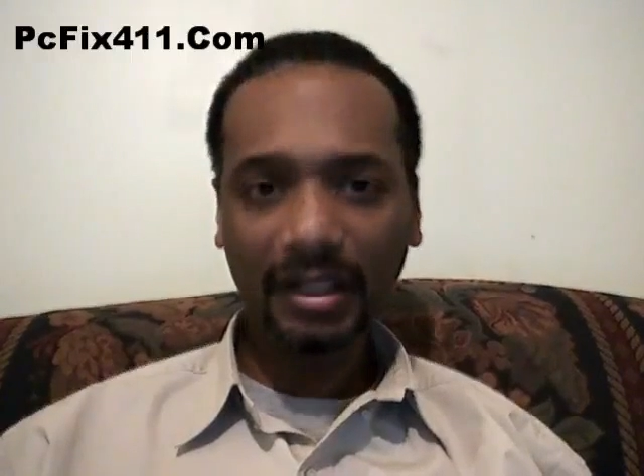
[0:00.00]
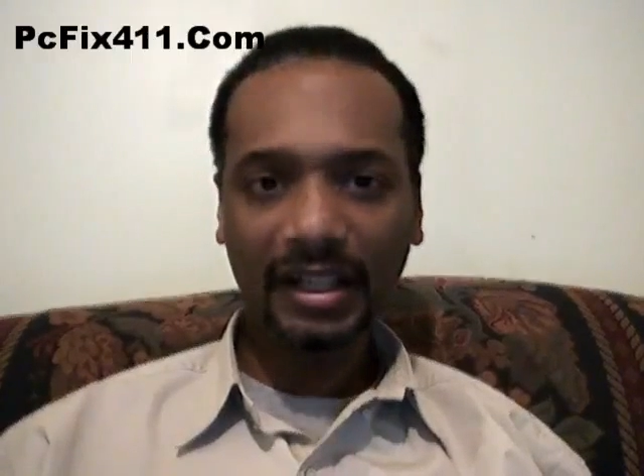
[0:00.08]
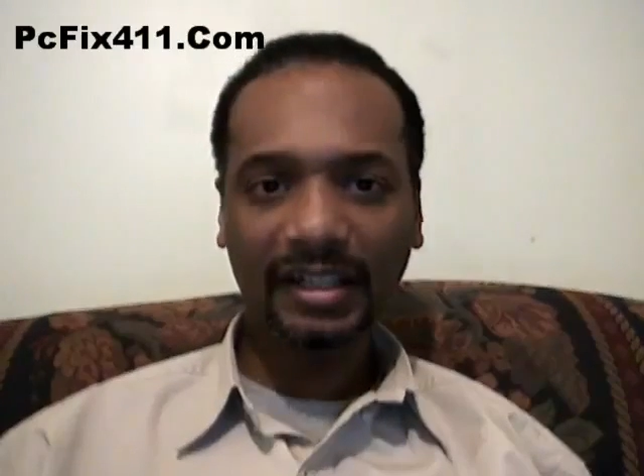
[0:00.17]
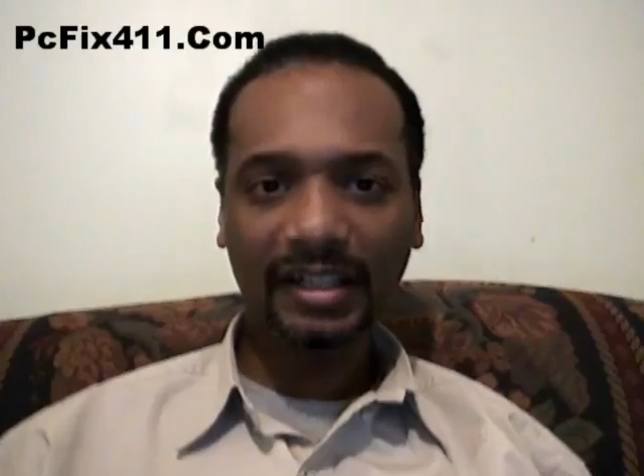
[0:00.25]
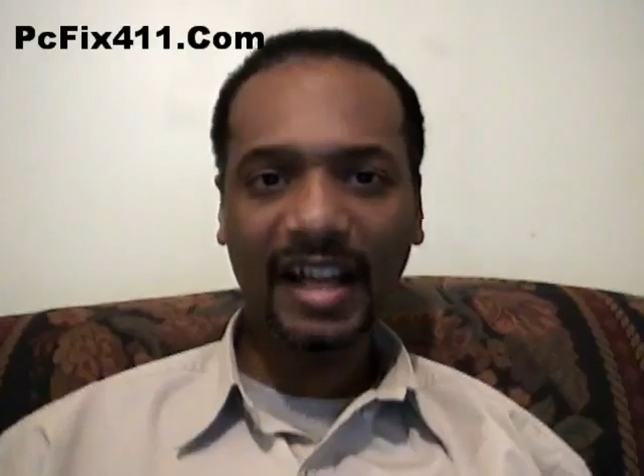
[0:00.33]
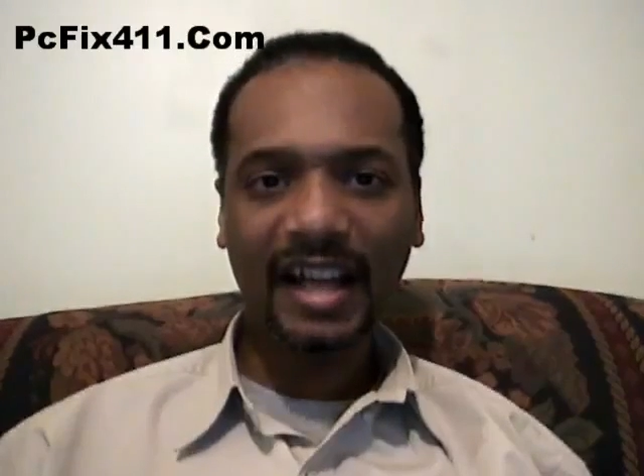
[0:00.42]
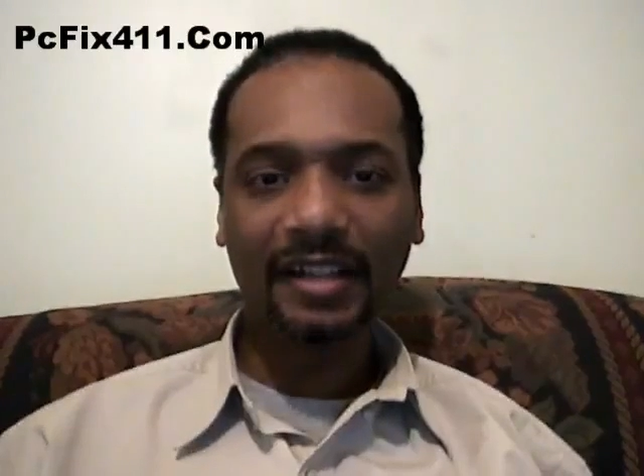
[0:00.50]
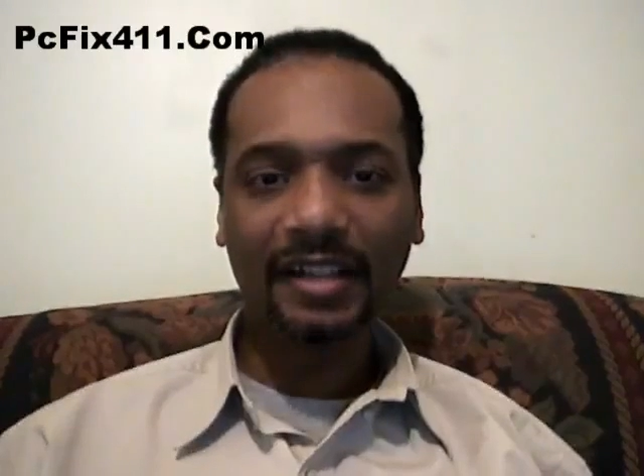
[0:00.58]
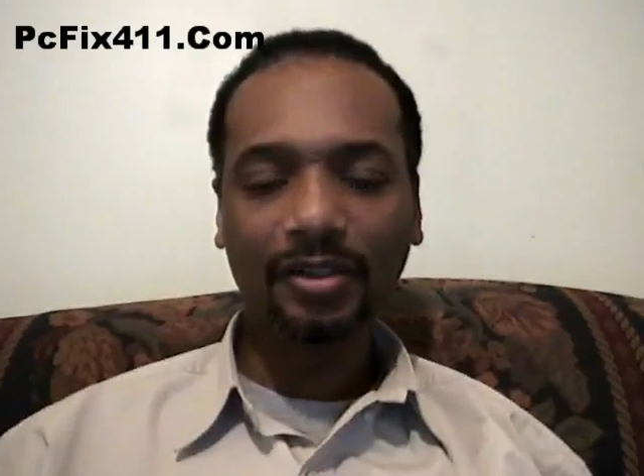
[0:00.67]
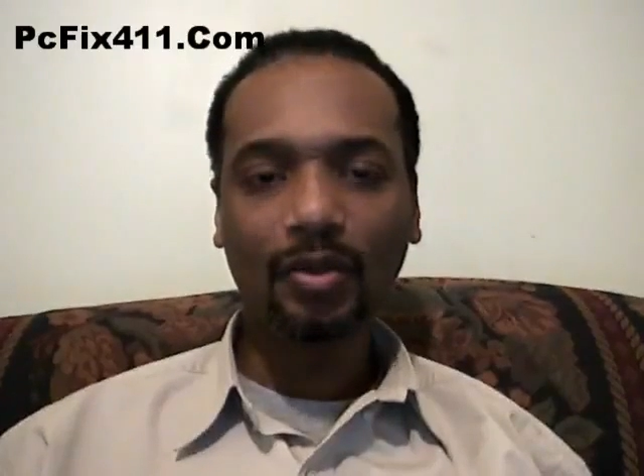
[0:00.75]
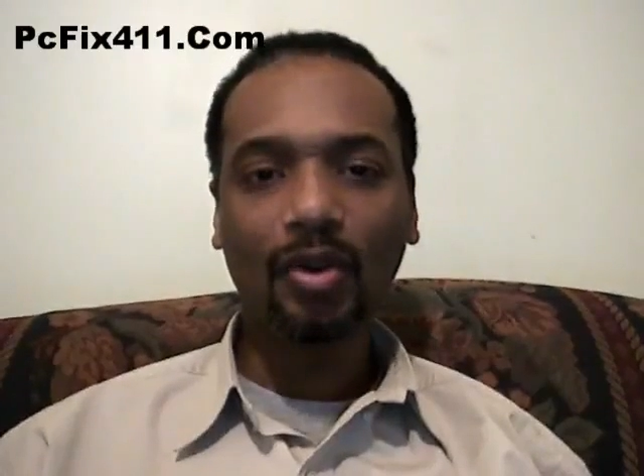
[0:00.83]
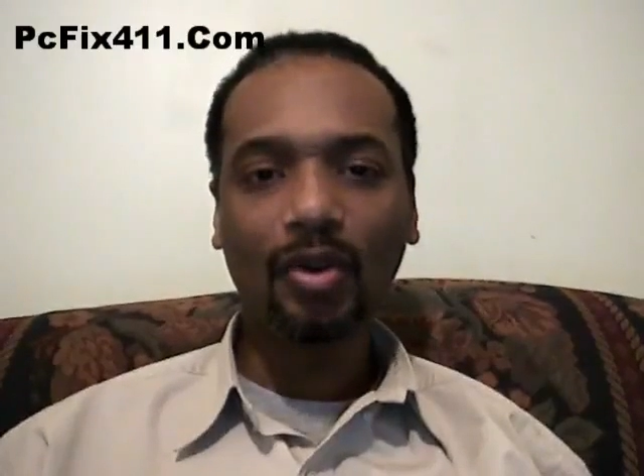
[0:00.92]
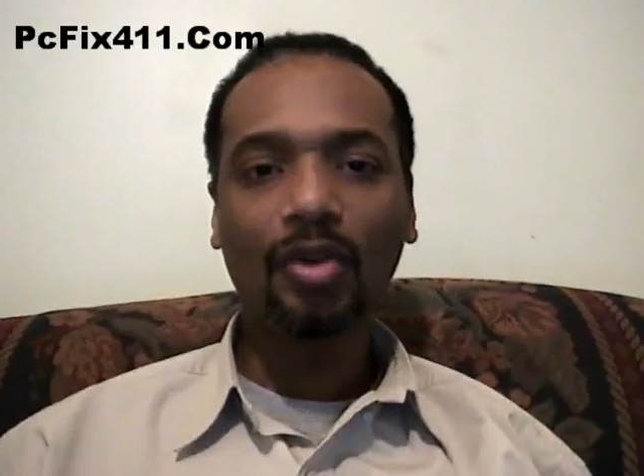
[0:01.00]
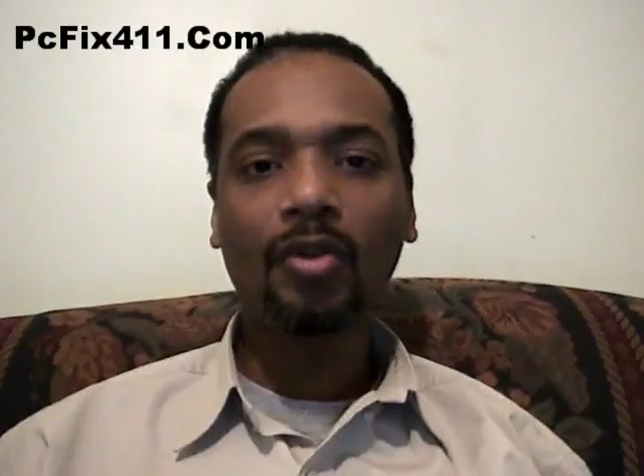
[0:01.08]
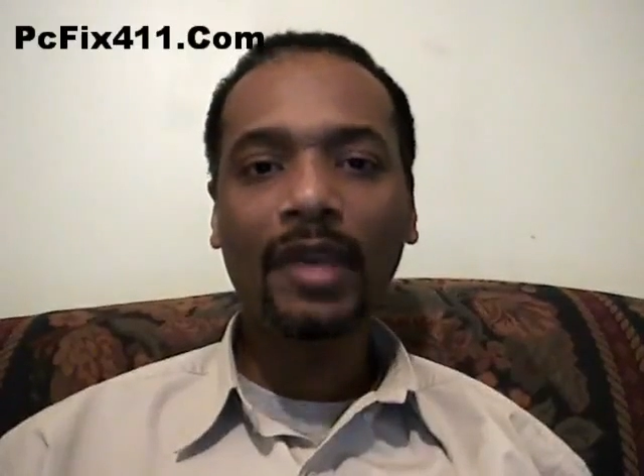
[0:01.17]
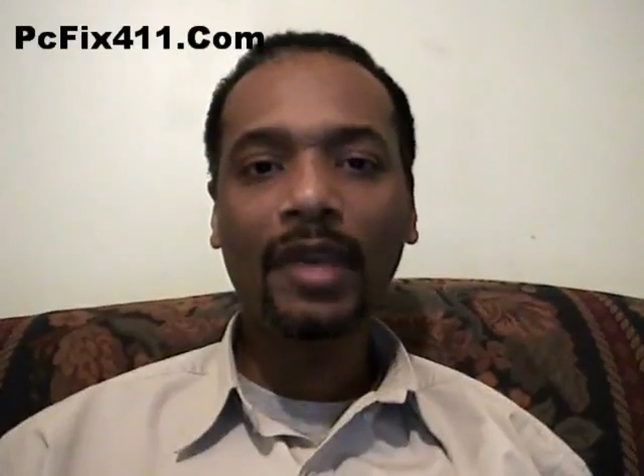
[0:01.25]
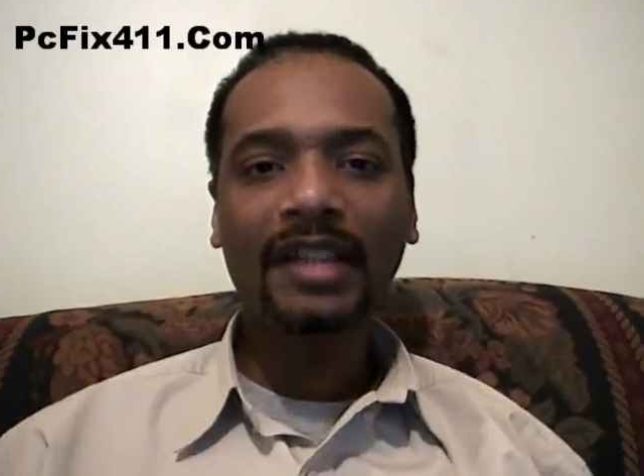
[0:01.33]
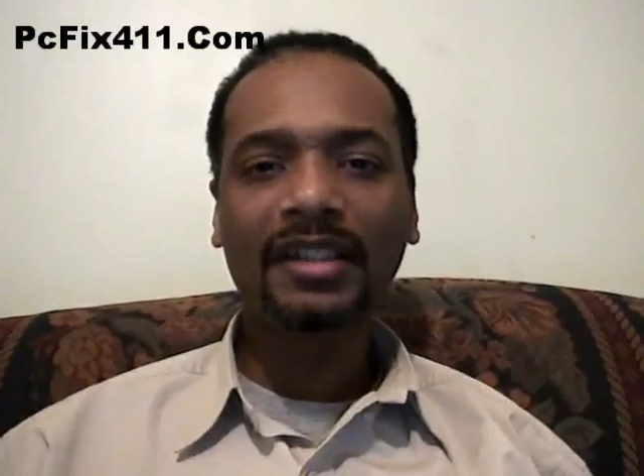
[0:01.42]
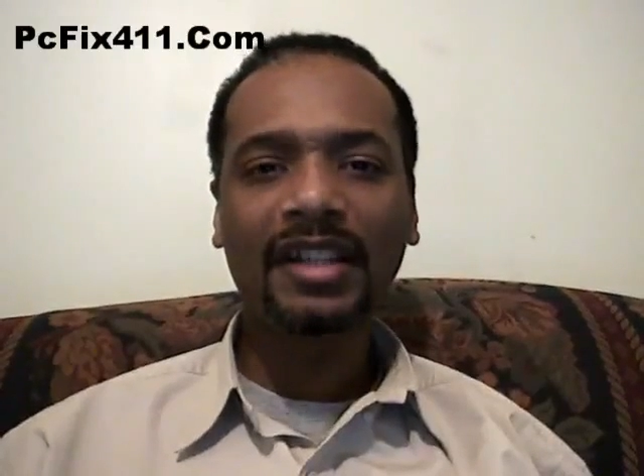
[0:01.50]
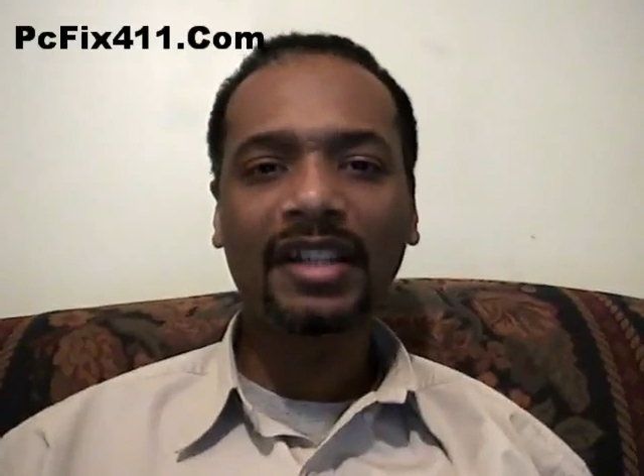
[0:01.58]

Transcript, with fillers: is that you always